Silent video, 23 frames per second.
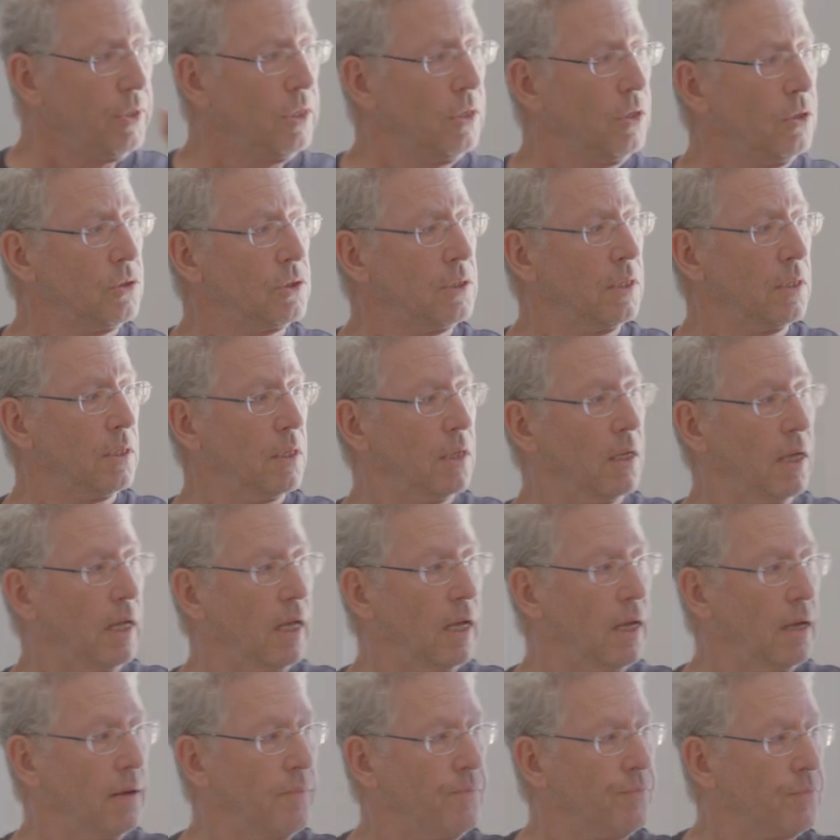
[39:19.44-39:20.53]
using,
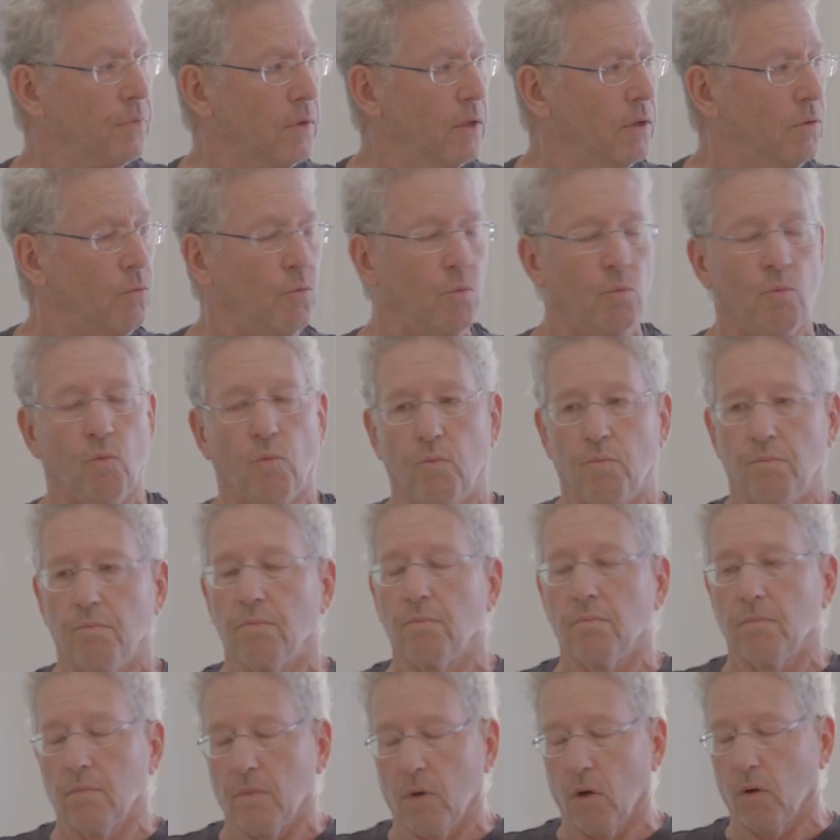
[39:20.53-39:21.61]
uh,
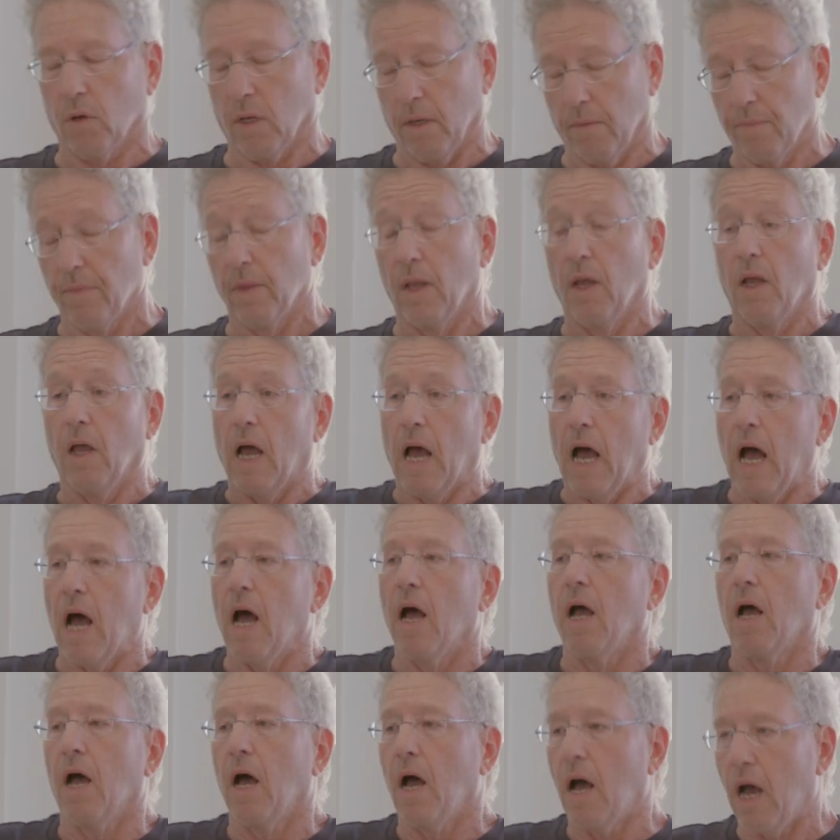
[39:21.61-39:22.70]
okay,
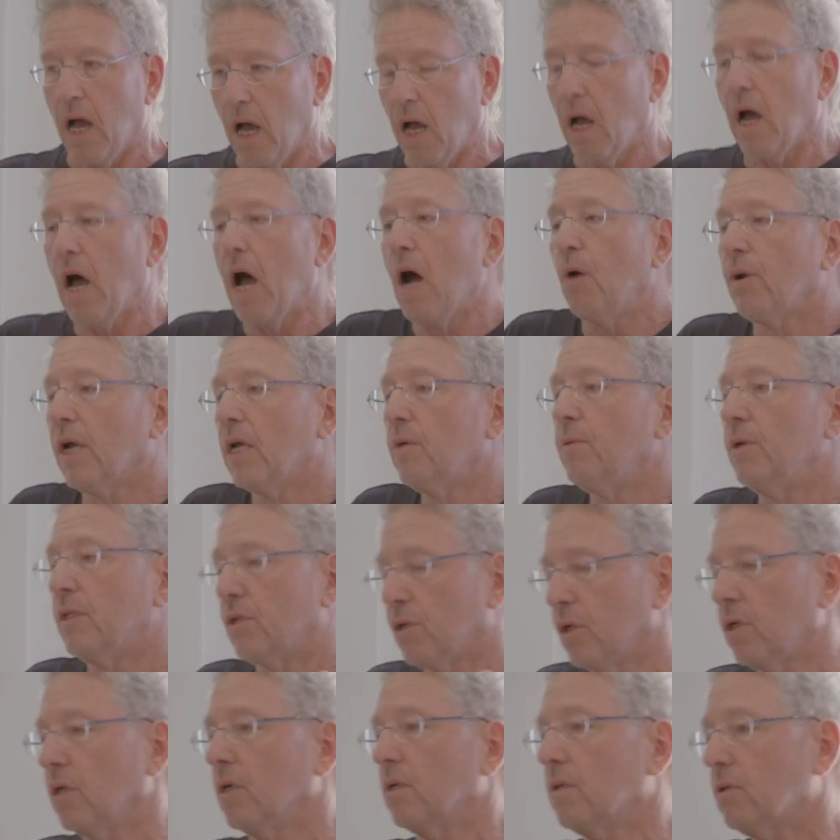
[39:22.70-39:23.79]
how, how can we
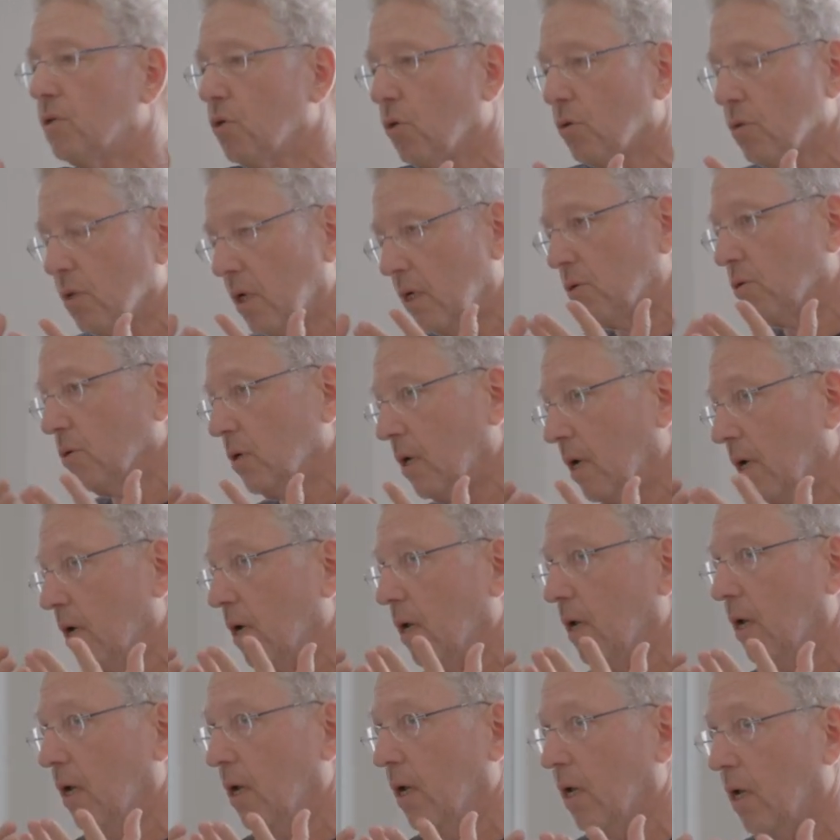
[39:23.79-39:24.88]
turn, a a,
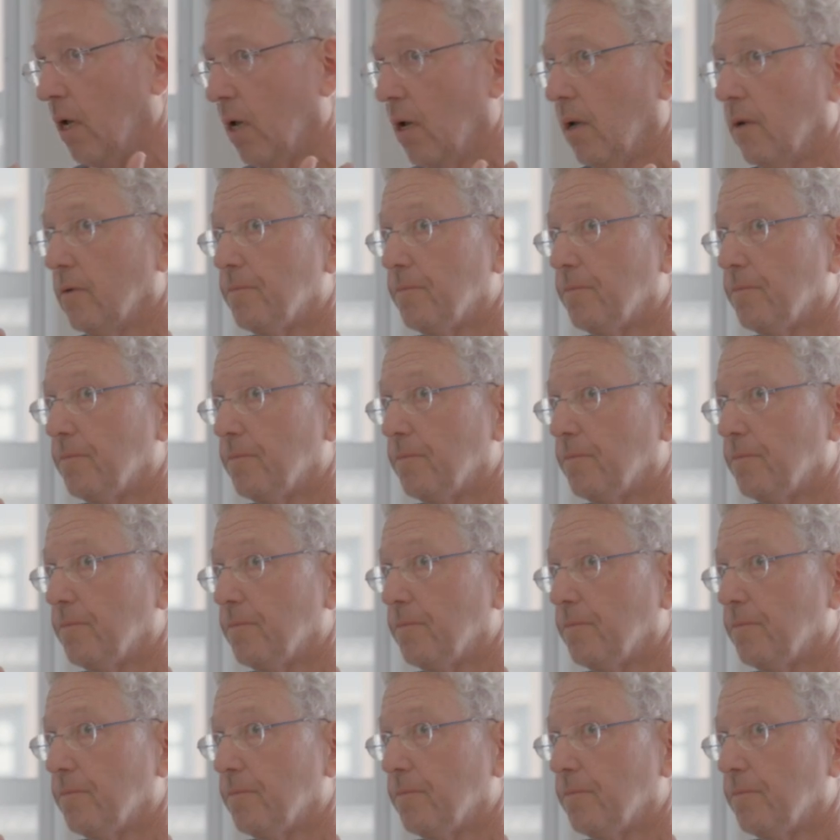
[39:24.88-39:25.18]
a, a,